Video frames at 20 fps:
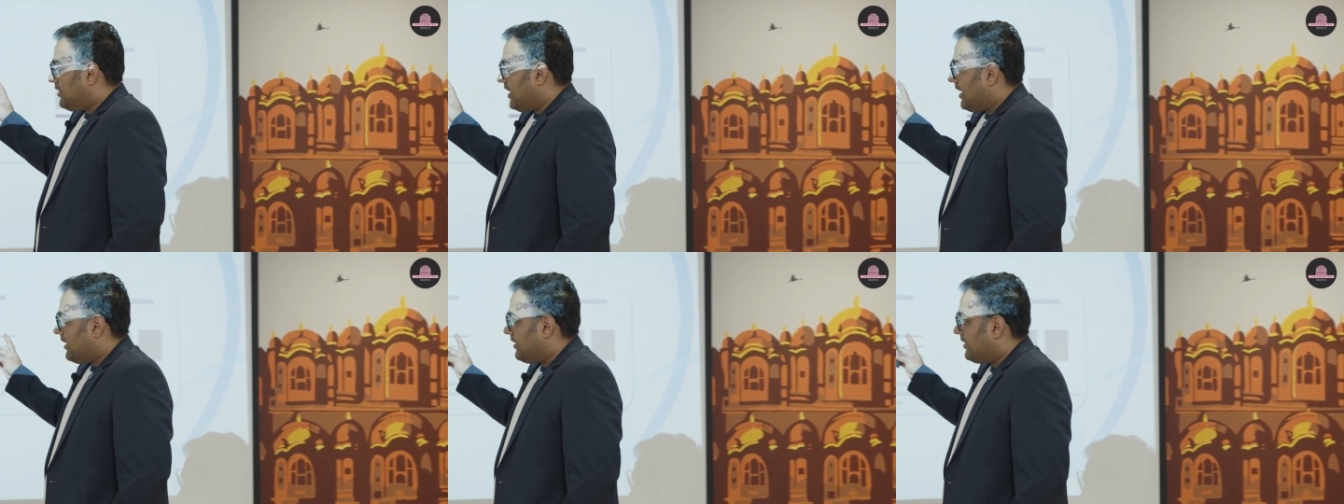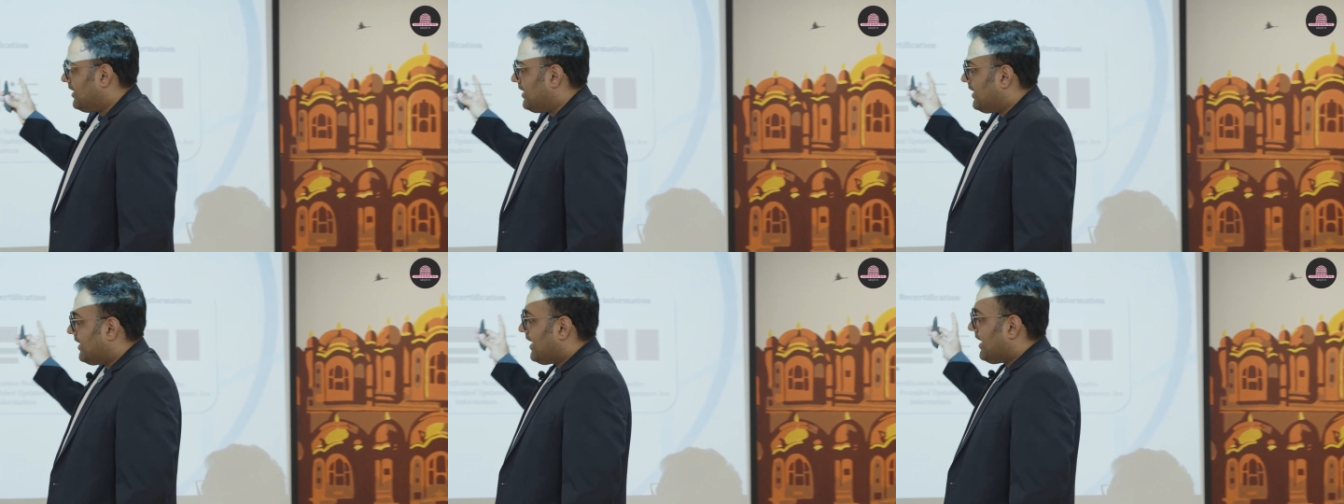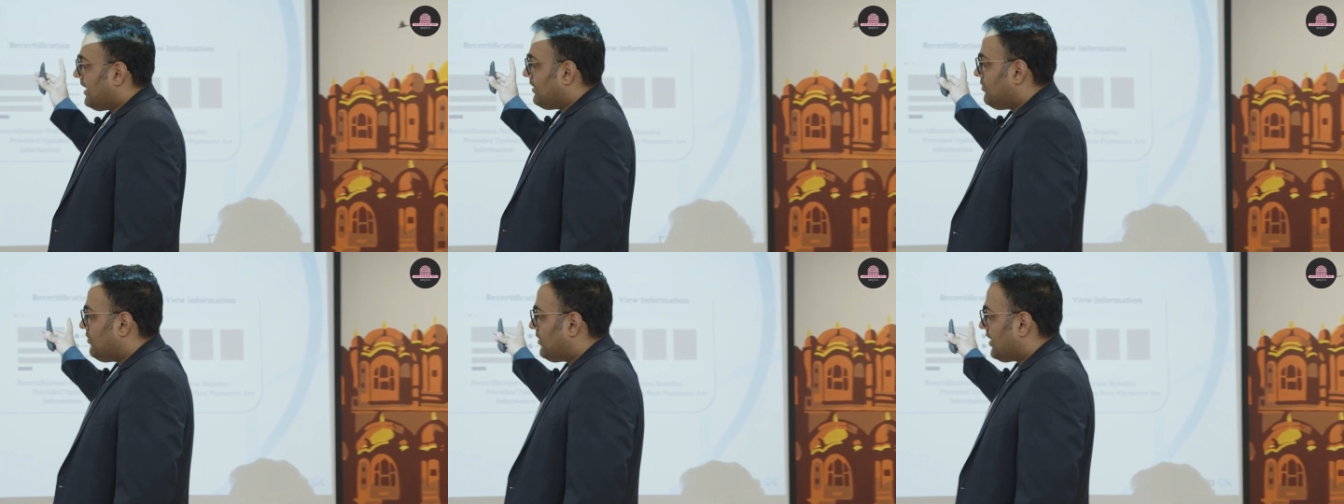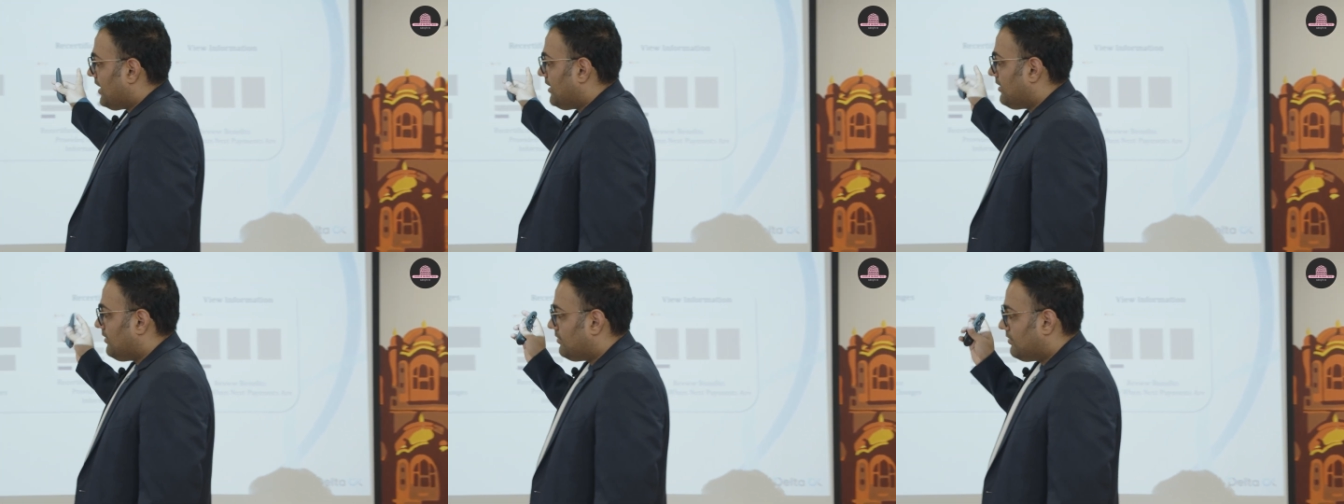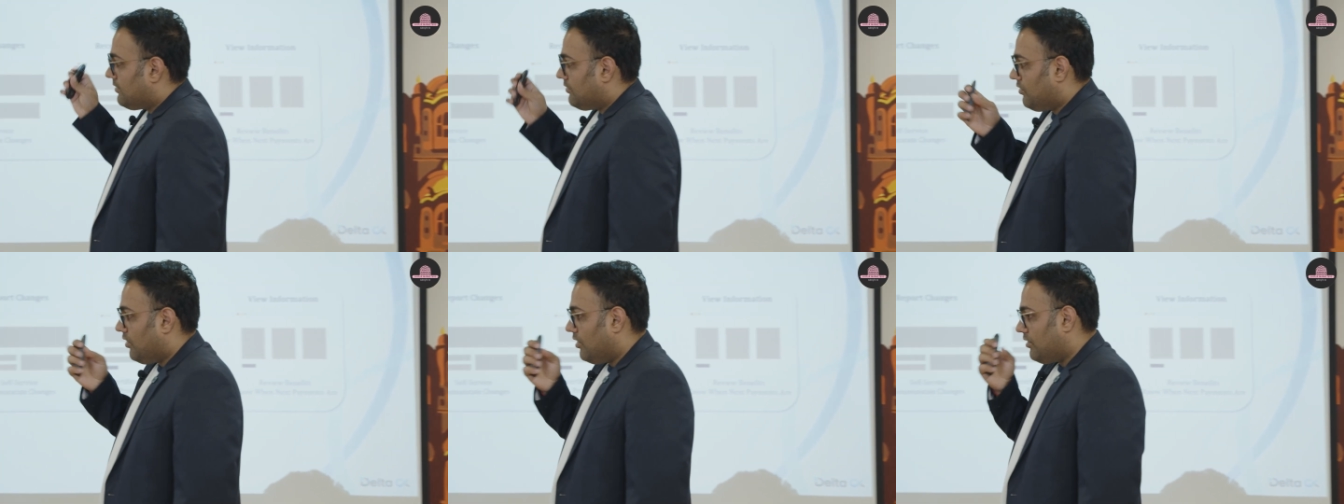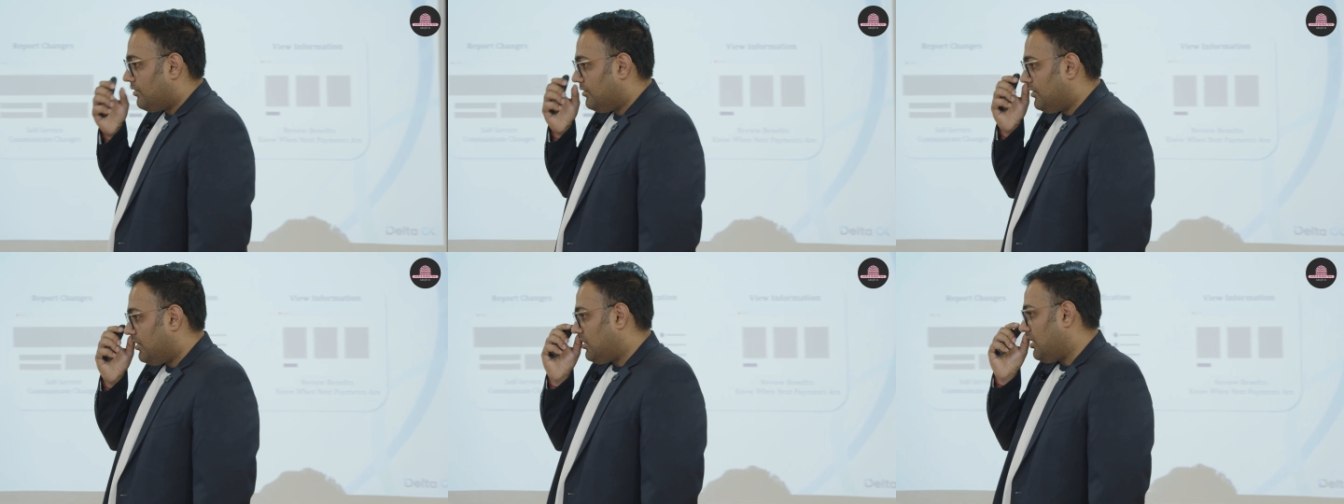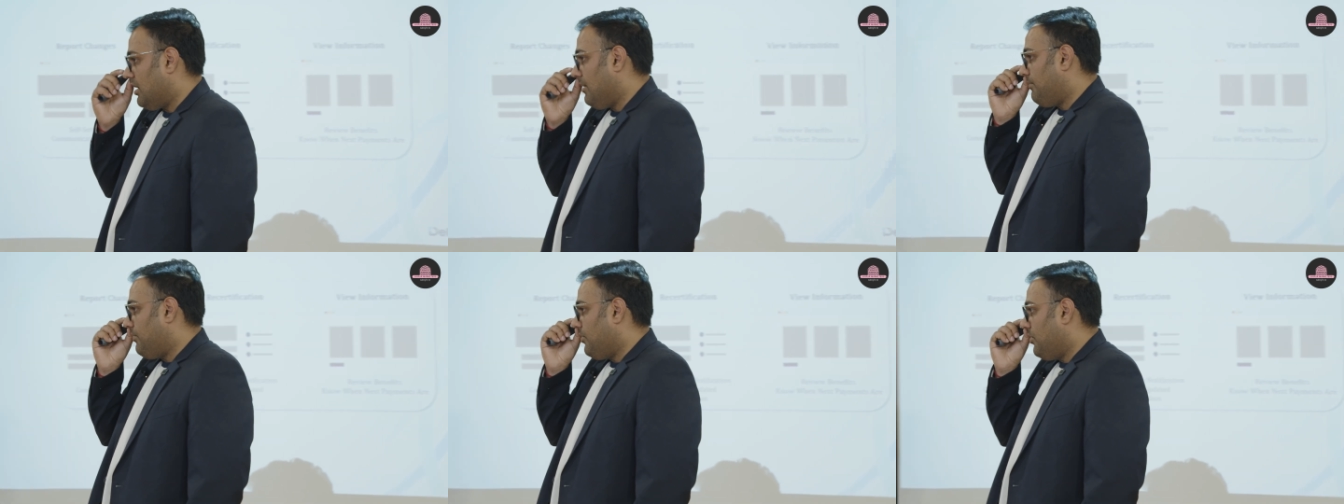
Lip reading: that, then again you can go to the same